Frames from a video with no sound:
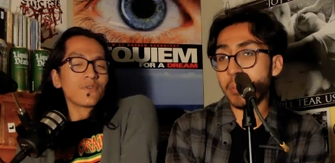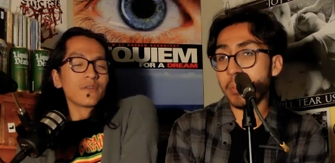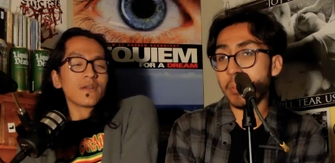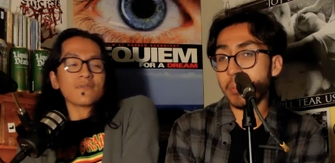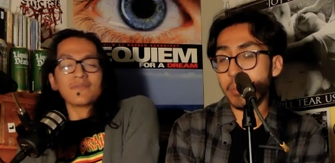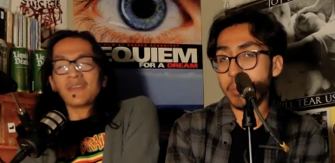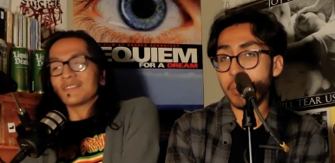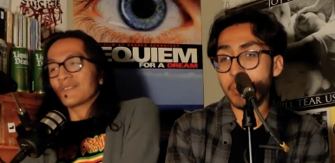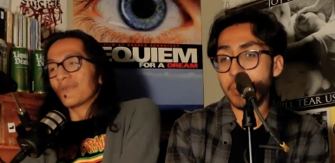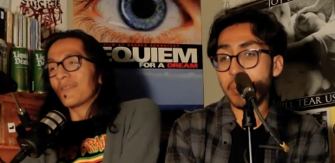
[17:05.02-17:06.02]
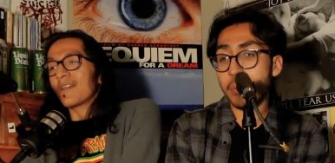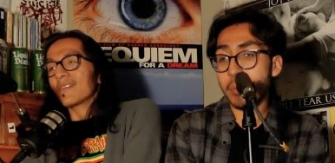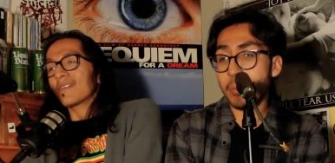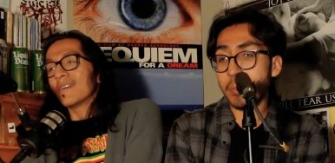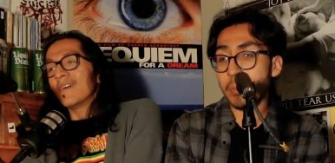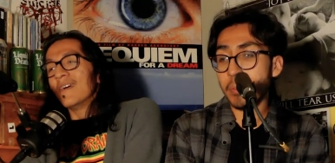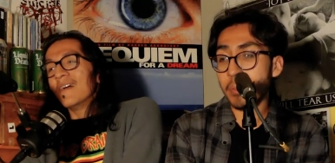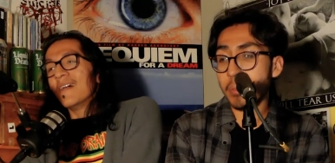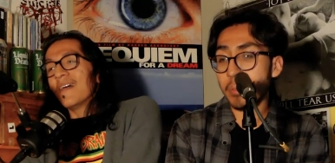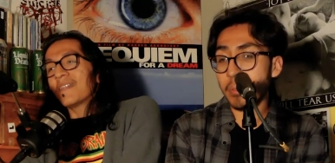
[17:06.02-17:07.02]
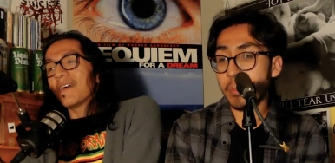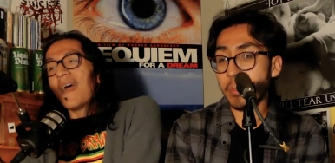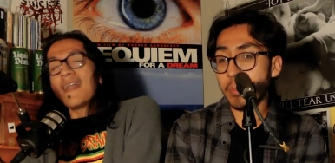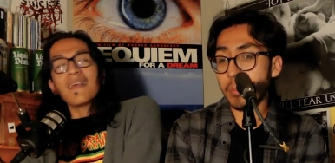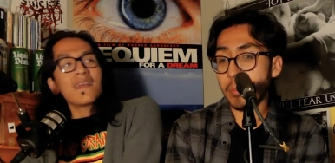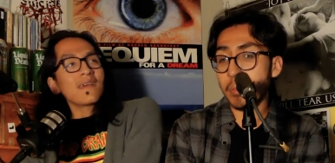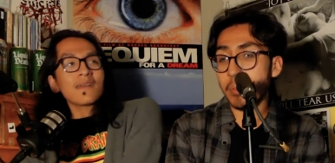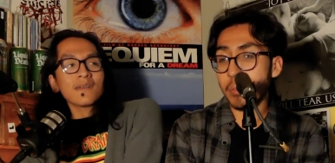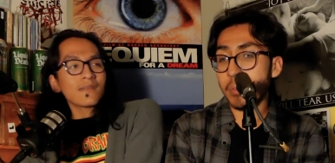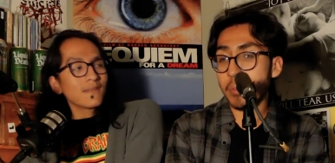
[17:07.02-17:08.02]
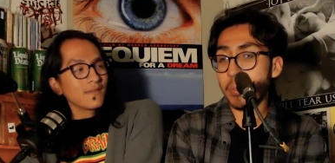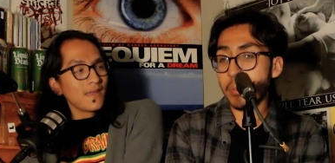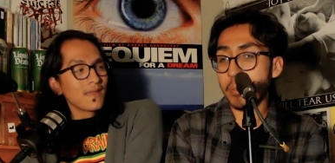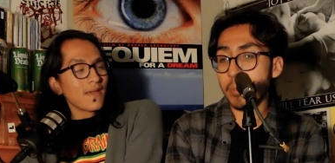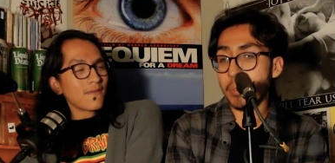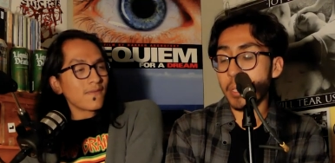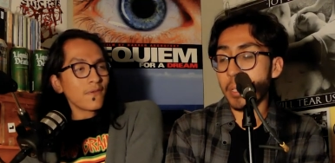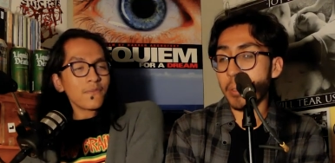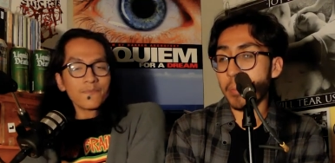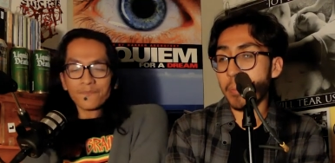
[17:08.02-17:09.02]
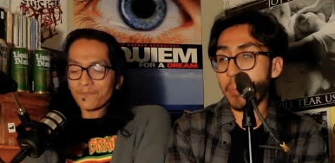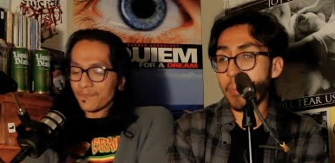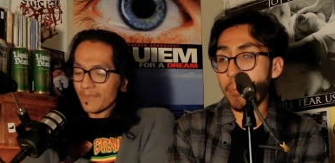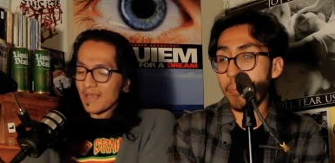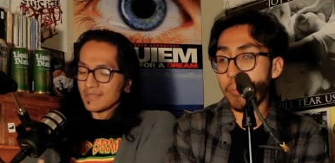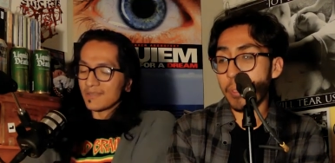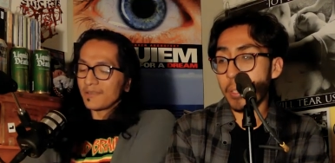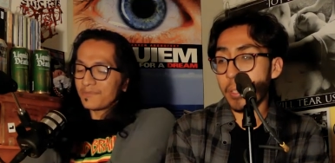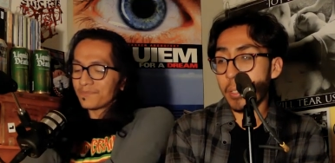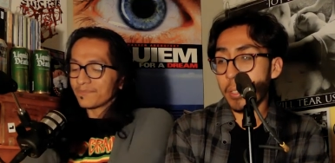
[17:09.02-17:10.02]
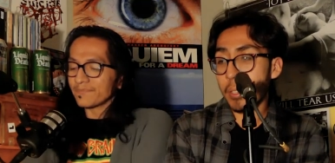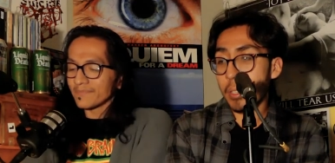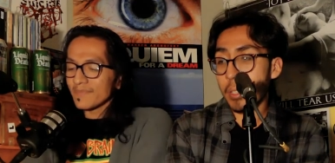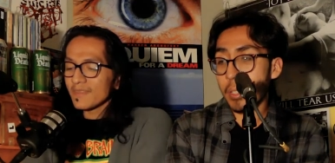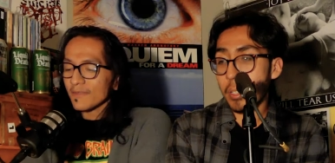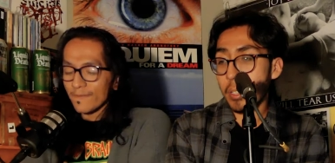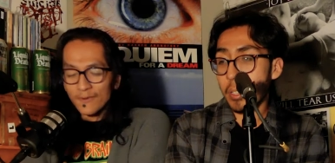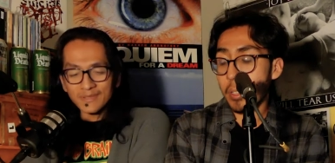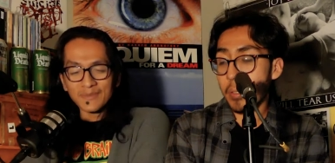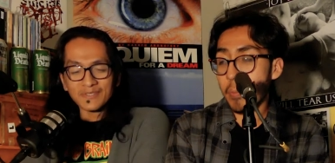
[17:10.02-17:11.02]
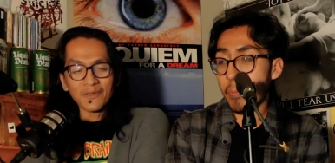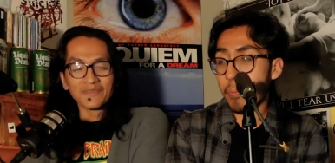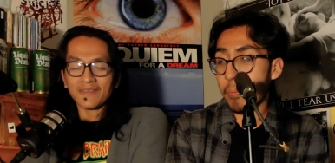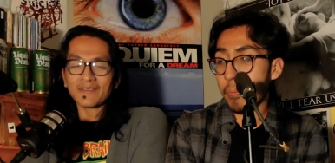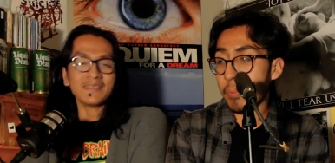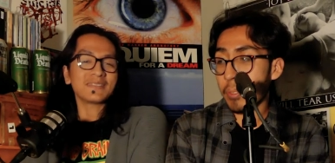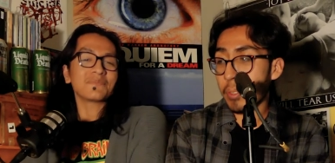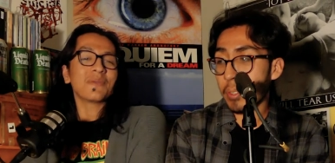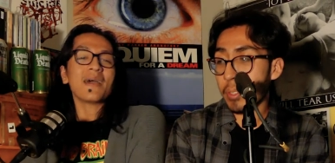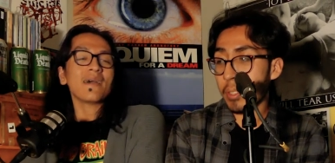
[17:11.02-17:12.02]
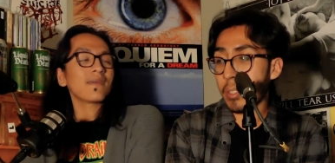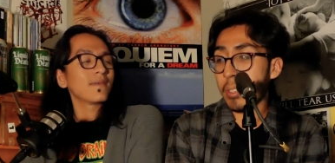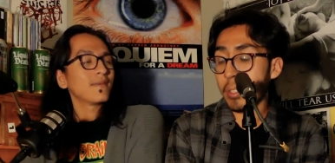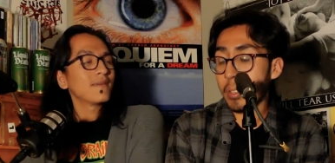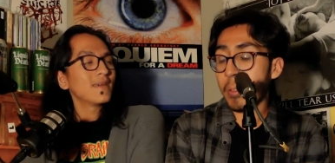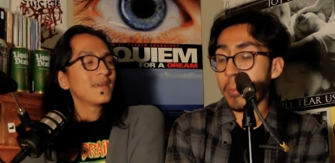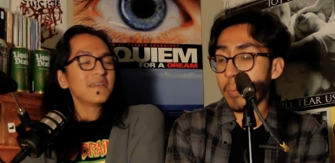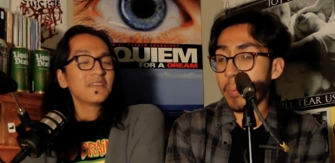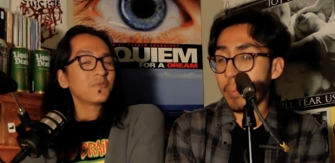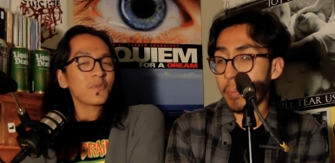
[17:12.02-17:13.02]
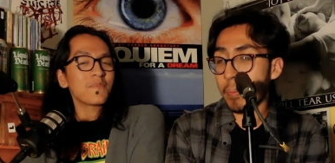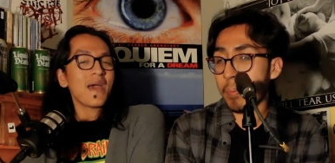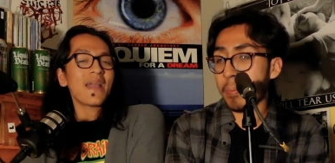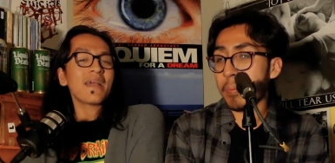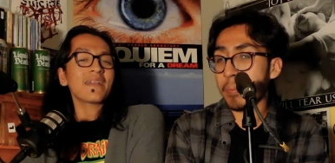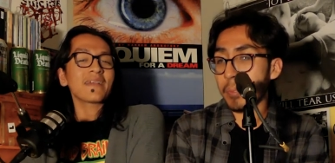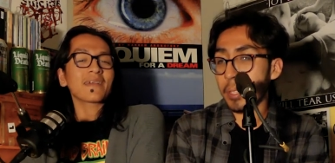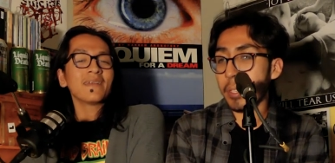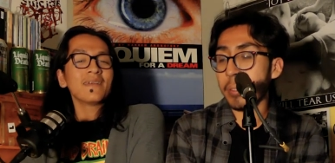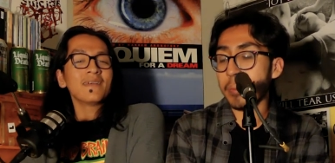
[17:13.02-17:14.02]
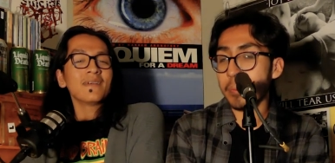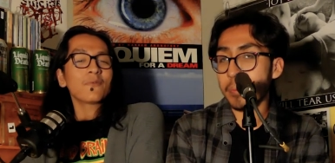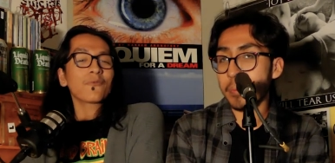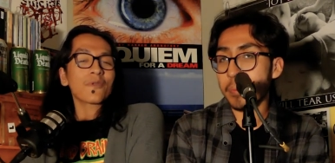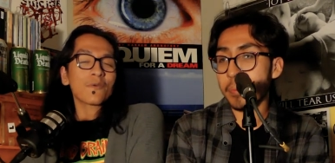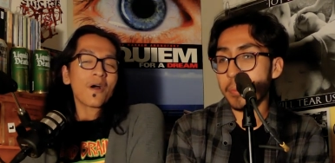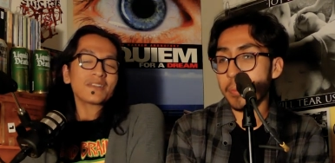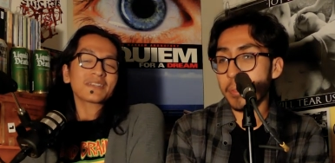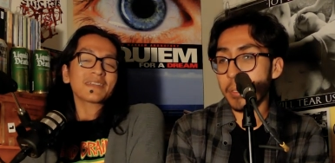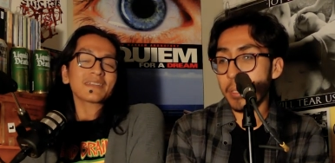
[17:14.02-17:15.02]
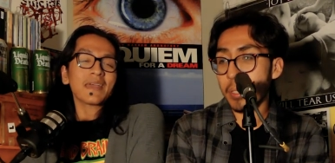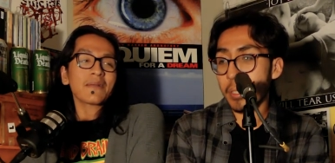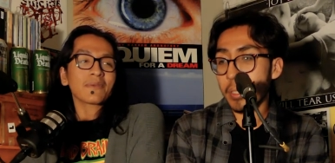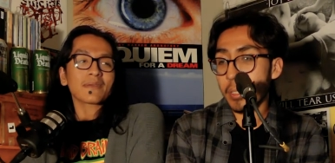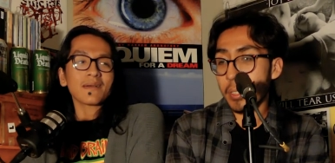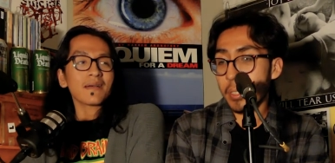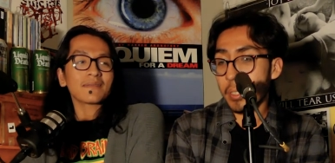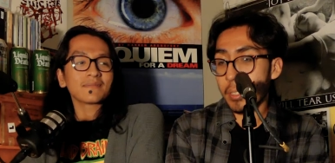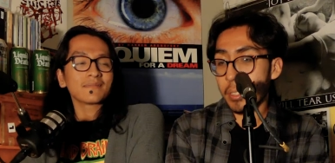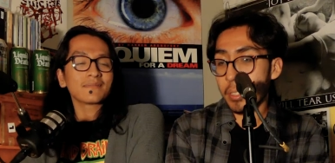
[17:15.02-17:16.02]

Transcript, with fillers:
Speaker 1: right now. And so a lot of the editing in that film, yeah. I saw the first time I saw it, I was like, oh, this is bad. Really mm-hmm. bad editing. Yeah. Rewatching it again, I'm like, ah,